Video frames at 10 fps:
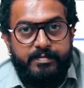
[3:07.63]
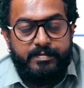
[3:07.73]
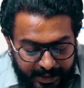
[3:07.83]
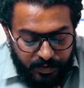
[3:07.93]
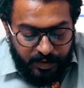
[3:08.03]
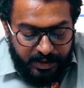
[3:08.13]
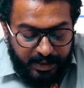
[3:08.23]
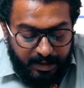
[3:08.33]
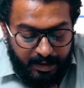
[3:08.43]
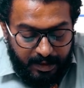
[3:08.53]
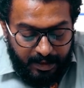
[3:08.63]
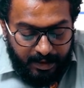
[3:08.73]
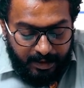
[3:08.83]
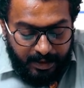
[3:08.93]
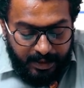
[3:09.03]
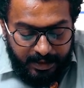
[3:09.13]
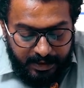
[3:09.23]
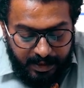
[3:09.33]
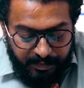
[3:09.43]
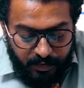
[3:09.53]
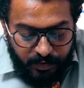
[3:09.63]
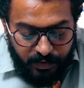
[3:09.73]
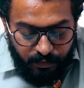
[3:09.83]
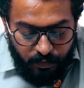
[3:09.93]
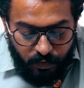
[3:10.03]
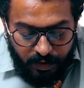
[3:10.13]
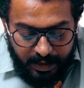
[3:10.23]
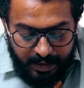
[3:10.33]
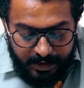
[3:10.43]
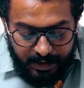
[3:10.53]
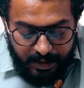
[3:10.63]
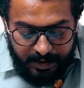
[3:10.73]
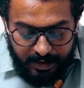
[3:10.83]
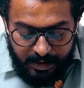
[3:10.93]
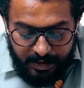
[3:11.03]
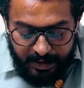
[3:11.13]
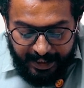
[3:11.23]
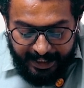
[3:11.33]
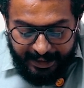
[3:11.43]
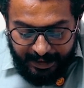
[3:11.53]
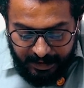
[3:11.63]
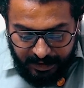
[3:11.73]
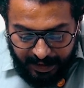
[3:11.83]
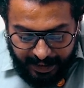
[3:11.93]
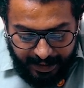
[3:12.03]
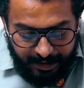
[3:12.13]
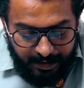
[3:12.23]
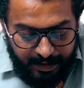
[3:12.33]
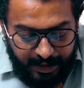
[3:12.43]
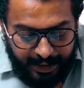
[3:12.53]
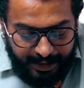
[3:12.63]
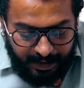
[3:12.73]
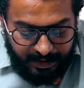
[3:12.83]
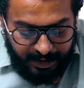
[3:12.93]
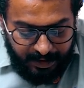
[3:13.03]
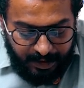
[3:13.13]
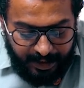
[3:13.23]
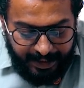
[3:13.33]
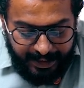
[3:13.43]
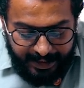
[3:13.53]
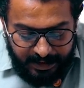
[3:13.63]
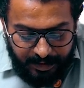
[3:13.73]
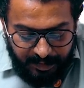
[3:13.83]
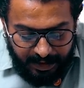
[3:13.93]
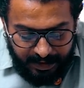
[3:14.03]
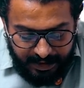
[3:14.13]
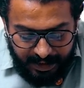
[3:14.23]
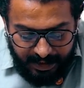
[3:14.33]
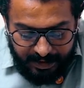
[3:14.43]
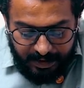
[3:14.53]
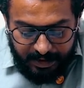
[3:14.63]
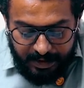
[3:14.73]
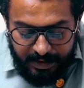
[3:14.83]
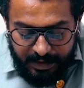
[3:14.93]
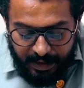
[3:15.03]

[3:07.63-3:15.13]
Next question: the nurse reviews wound culture results and learns that an assigned client has methicillin-resistant